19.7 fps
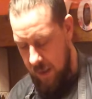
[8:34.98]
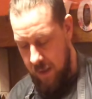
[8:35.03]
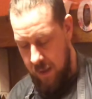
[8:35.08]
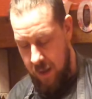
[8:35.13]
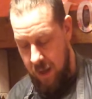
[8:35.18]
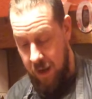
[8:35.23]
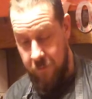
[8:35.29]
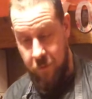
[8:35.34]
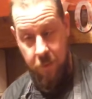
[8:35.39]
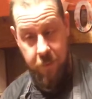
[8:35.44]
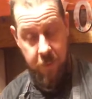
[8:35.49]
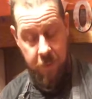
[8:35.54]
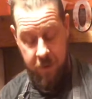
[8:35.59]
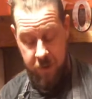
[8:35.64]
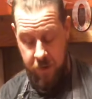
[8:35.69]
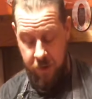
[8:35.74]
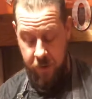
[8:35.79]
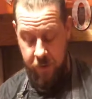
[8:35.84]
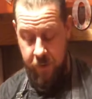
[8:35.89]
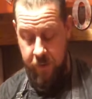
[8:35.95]
I've not put my
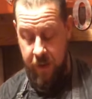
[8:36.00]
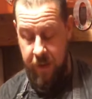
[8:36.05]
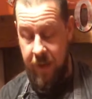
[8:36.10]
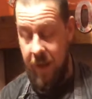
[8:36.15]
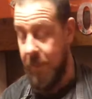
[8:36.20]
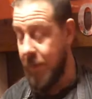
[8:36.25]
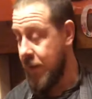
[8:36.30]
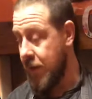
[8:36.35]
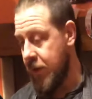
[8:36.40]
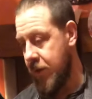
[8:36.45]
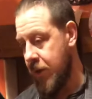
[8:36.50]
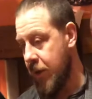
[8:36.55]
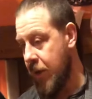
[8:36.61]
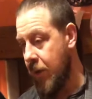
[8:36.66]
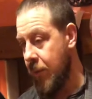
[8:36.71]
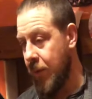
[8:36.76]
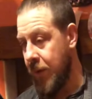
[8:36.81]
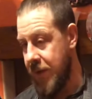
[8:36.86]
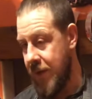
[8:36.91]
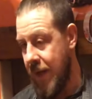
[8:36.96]
sugar in there yet, because sugar
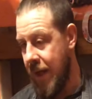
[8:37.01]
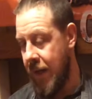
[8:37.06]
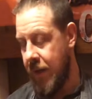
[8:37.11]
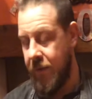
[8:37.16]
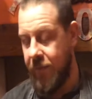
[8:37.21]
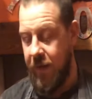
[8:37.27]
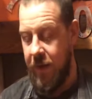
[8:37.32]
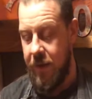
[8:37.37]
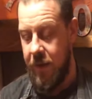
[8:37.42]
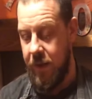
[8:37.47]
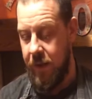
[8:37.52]
will start activating